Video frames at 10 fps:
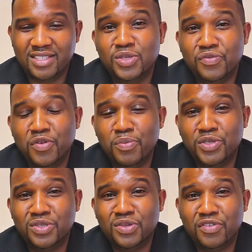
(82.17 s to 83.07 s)
So for
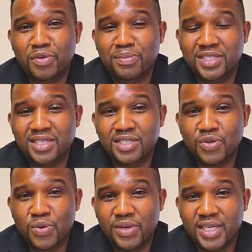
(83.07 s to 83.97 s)
most of you business
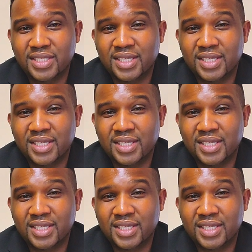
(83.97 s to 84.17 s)
owners,